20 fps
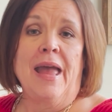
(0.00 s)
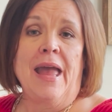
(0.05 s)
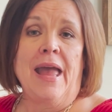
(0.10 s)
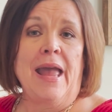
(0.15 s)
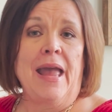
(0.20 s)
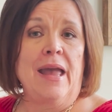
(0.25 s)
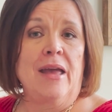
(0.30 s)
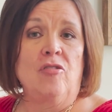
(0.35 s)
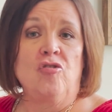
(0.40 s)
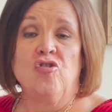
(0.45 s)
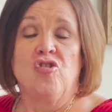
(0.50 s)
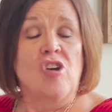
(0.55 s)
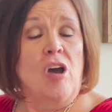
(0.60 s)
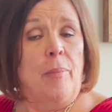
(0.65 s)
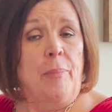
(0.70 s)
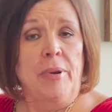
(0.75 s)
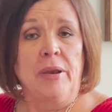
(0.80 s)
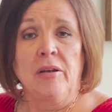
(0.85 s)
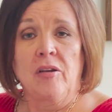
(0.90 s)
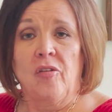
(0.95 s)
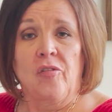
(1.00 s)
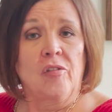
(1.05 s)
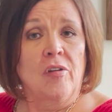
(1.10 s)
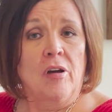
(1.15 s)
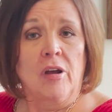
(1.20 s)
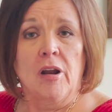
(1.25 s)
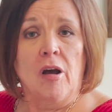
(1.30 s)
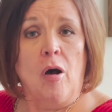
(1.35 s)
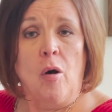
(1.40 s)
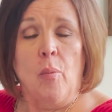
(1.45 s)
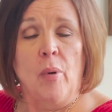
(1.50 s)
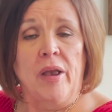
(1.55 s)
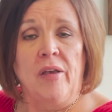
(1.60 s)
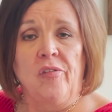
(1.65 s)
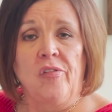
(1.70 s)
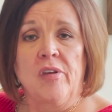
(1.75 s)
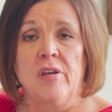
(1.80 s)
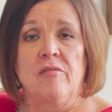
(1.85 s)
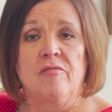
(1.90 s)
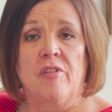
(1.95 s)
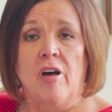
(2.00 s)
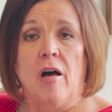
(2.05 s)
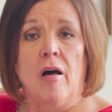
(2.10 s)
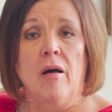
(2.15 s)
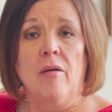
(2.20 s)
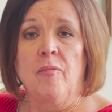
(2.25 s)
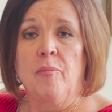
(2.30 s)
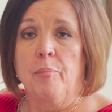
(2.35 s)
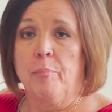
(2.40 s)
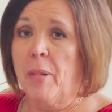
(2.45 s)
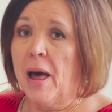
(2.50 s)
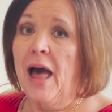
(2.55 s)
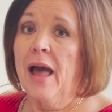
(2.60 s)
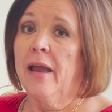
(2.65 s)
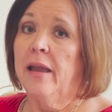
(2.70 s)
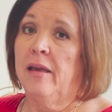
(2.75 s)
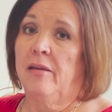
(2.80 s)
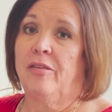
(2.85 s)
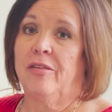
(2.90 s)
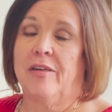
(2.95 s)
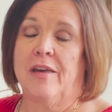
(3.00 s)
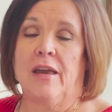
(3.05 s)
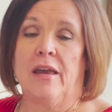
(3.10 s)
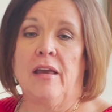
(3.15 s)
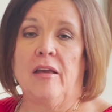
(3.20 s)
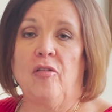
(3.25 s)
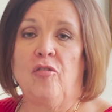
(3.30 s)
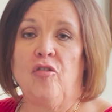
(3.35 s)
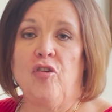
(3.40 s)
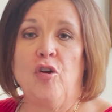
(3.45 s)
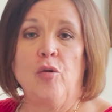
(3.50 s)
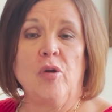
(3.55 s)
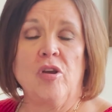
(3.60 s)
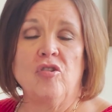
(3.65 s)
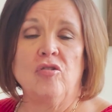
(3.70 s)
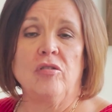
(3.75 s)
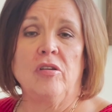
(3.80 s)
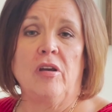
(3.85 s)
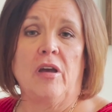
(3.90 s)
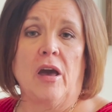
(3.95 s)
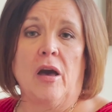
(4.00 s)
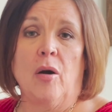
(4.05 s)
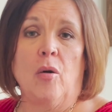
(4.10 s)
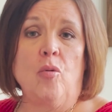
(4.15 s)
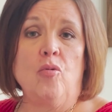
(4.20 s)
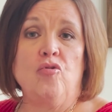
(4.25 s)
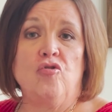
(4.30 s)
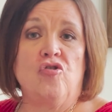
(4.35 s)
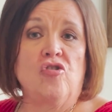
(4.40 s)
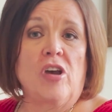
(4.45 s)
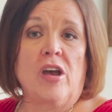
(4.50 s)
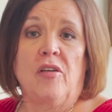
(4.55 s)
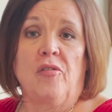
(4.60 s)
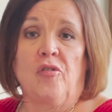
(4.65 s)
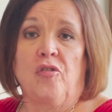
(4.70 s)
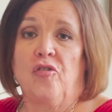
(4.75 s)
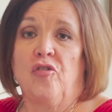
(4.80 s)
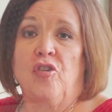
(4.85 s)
and shopping does not always involve buying things. You can go just